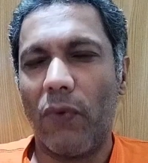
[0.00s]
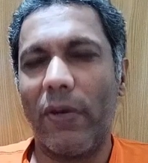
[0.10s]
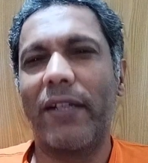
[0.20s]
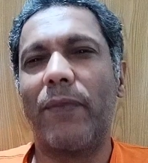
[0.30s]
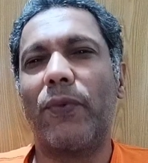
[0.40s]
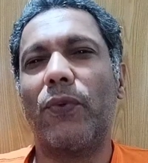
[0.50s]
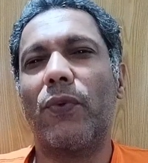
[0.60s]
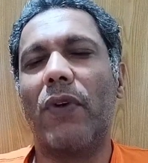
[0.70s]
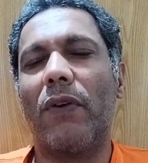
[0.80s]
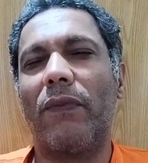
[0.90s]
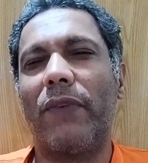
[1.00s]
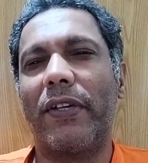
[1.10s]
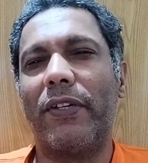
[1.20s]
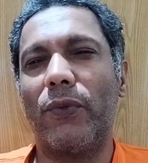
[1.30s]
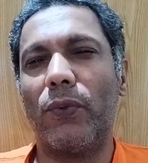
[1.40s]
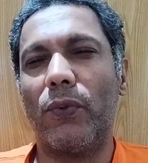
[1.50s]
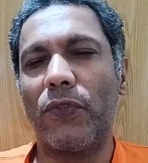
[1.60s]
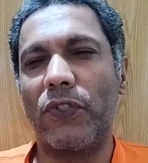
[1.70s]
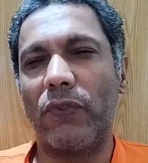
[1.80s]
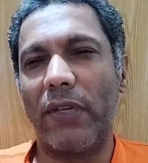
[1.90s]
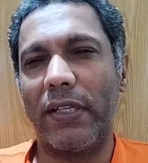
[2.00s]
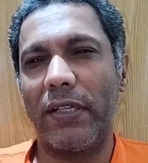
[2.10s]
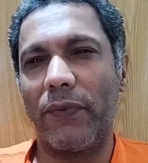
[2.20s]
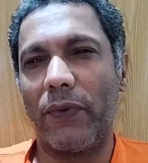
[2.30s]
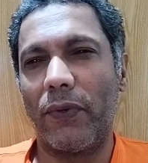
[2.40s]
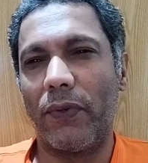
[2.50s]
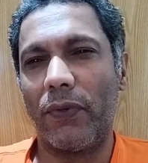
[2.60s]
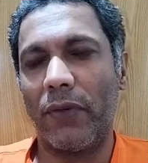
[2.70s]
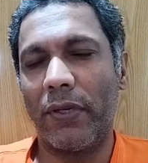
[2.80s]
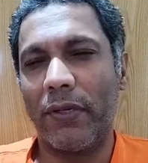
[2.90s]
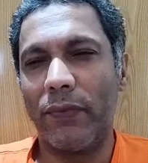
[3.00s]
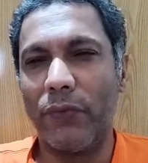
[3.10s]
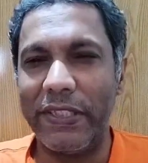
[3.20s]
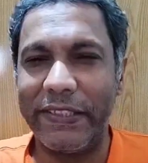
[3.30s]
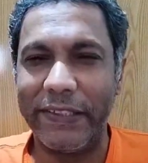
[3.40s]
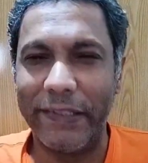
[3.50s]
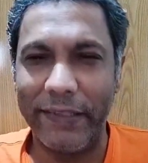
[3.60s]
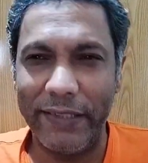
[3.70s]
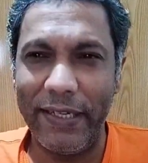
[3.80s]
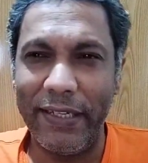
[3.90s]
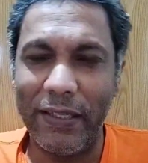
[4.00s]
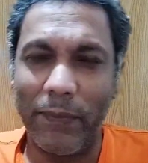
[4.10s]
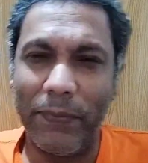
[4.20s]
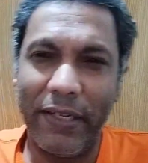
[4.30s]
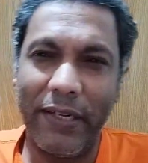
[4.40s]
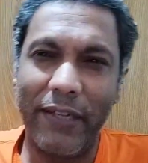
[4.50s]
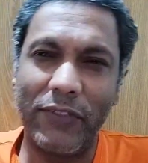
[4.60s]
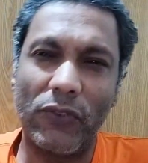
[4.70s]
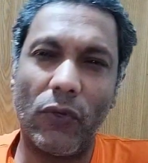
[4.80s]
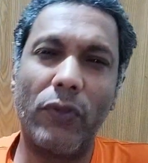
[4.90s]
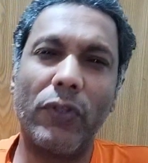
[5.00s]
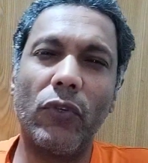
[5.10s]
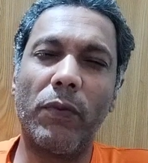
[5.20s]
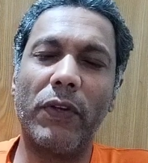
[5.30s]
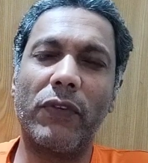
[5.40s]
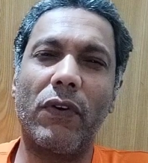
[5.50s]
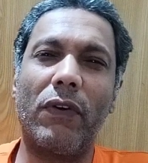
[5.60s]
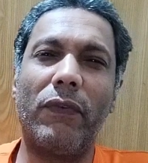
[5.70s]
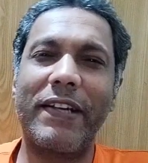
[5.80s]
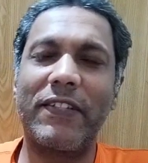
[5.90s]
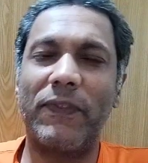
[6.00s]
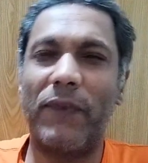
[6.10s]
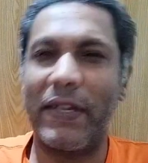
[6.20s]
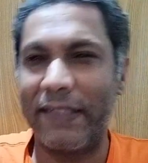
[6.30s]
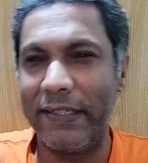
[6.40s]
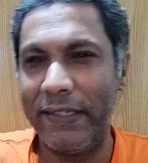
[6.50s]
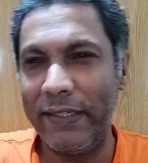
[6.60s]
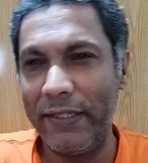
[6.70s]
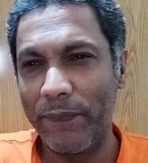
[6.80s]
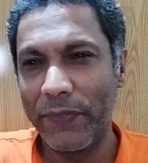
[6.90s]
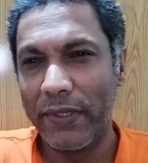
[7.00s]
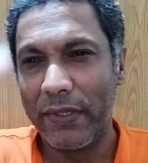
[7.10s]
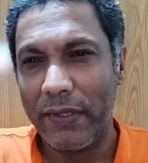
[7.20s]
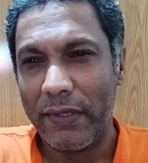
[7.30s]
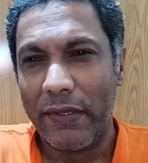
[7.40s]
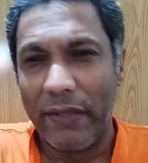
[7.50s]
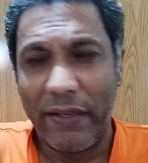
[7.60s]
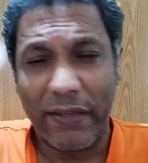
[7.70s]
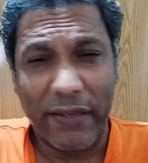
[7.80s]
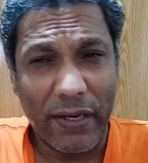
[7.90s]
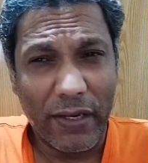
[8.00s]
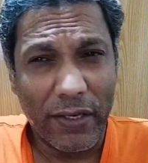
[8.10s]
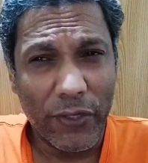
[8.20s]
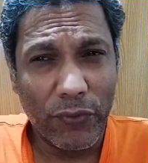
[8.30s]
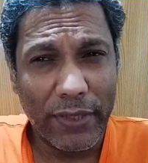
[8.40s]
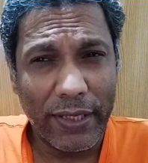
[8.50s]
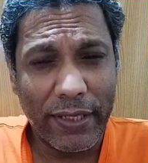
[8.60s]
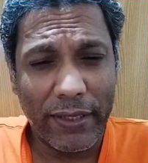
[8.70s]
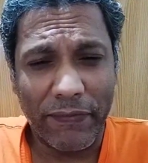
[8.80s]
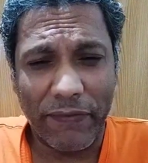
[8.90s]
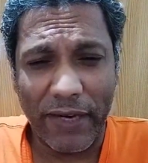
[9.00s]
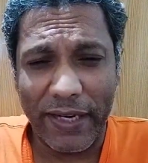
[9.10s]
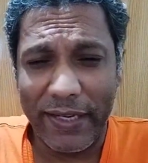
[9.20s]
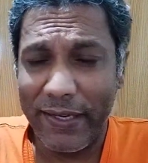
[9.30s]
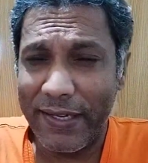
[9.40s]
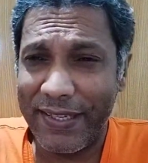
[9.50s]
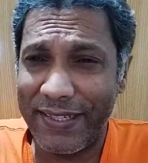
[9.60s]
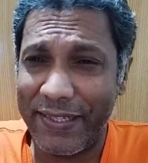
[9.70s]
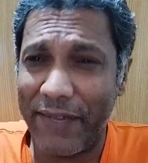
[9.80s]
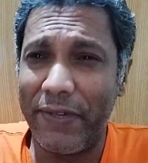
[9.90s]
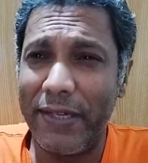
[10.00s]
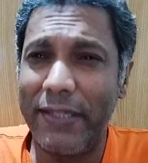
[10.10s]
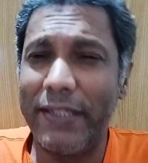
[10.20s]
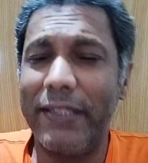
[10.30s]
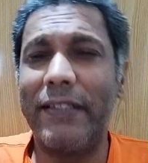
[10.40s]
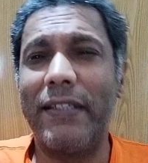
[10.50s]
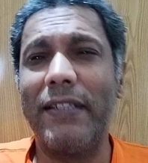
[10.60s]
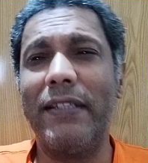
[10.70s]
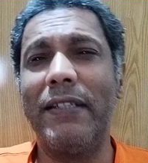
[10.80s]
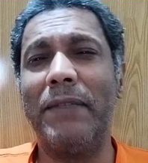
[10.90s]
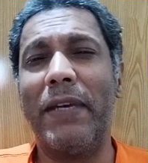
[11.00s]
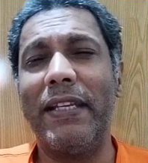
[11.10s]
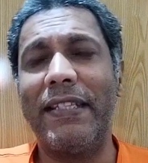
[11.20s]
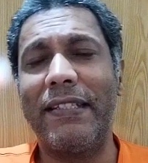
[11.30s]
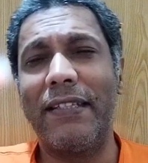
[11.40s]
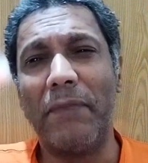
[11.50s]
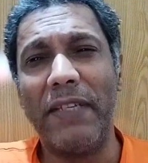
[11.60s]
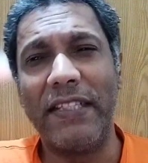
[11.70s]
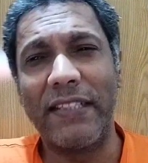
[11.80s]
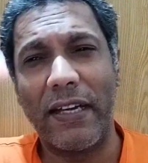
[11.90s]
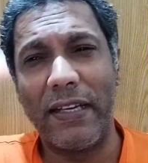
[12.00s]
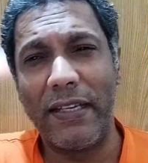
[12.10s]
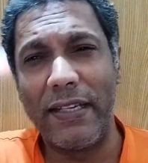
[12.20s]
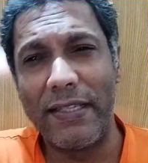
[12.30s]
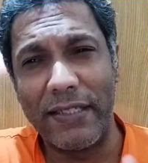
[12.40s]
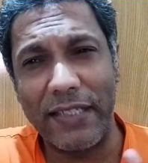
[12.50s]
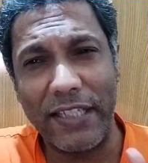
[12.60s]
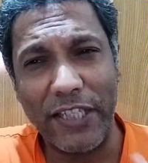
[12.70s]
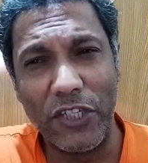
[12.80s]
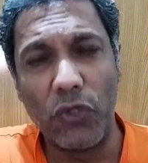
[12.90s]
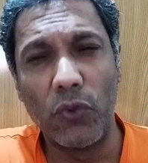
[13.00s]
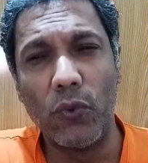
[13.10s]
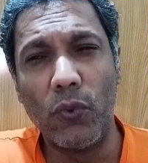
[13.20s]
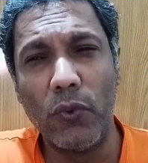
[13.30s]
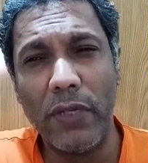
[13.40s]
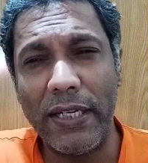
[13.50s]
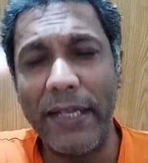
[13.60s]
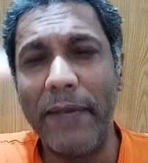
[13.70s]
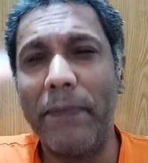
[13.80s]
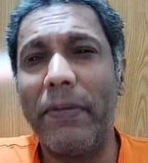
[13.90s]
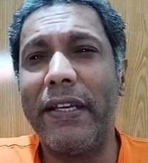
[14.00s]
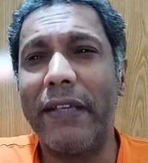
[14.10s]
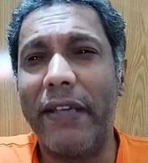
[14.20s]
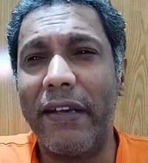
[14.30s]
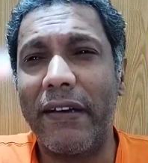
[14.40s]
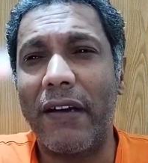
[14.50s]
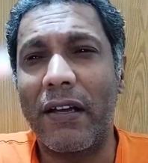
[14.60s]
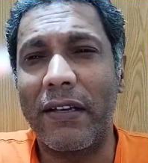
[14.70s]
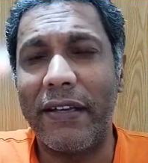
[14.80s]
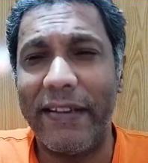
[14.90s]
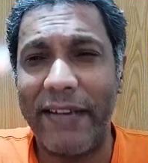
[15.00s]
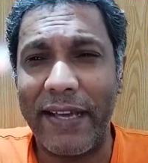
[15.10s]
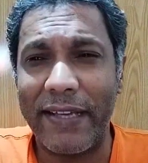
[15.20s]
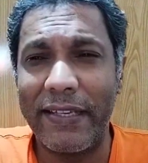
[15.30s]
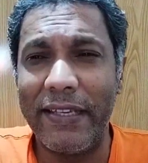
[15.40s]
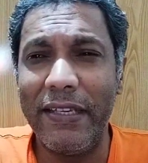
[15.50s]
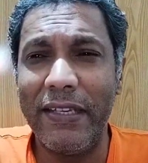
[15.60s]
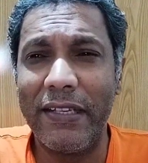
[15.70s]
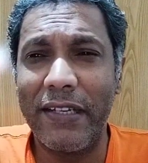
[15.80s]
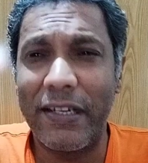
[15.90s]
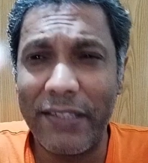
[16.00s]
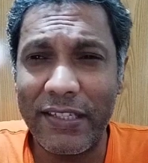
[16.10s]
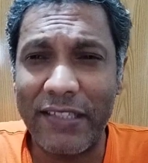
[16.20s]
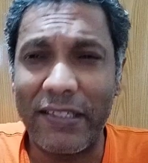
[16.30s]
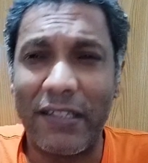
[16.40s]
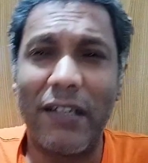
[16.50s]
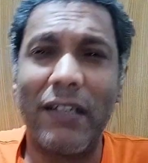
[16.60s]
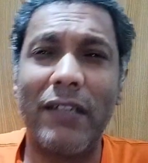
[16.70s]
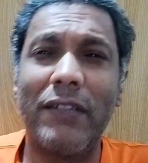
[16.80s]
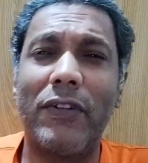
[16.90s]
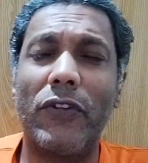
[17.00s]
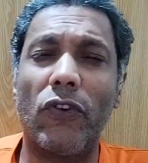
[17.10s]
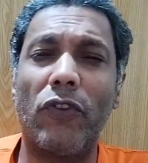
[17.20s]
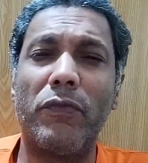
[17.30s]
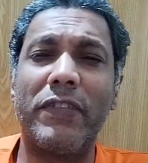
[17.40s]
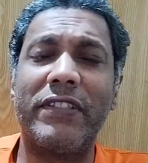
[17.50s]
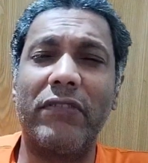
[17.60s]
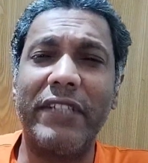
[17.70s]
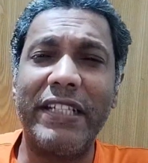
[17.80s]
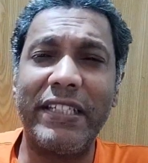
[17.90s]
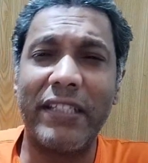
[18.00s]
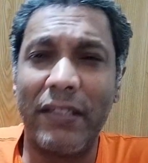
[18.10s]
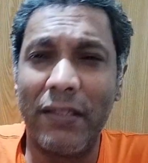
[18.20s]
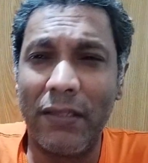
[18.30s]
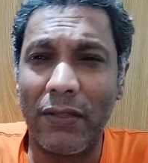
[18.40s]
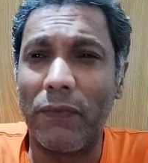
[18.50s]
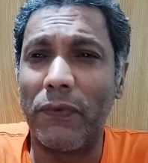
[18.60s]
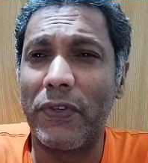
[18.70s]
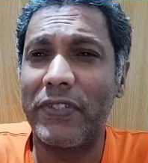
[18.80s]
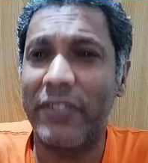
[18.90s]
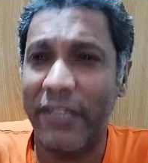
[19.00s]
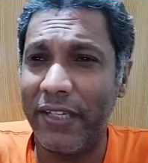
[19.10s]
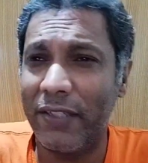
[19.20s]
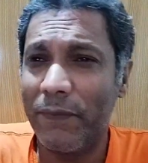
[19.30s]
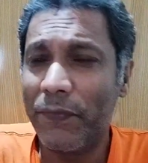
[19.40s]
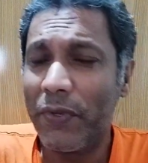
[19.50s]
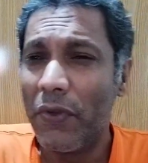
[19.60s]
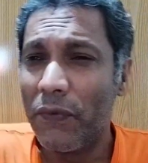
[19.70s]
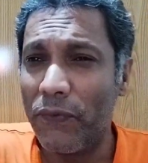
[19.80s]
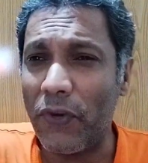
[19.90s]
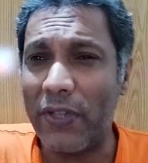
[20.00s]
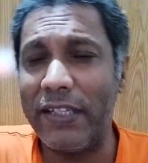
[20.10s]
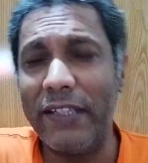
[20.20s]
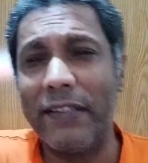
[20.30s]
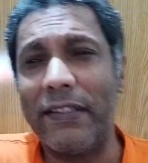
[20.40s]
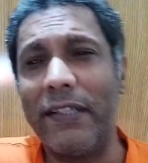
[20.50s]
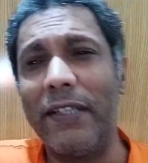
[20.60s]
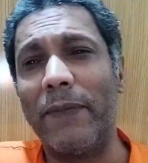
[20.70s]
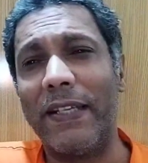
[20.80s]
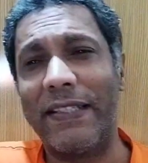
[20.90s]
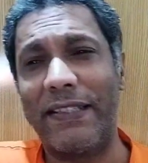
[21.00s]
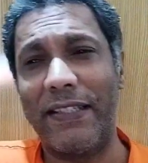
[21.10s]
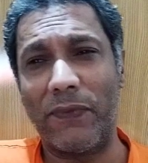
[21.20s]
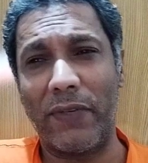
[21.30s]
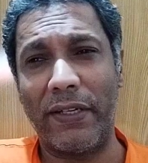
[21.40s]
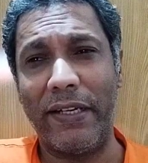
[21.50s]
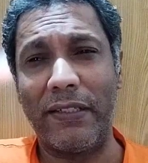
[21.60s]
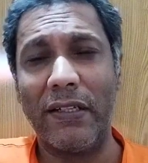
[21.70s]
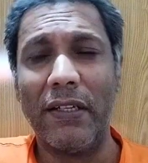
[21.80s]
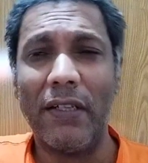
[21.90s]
Welcome to Conflict News 24. We share daily updates on global conflicts. Firstly, Iran today fired 73 ballistic missiles into neighboring Iraq. Iraqi Kurdistan autonomous region was hit. 43 places were hit.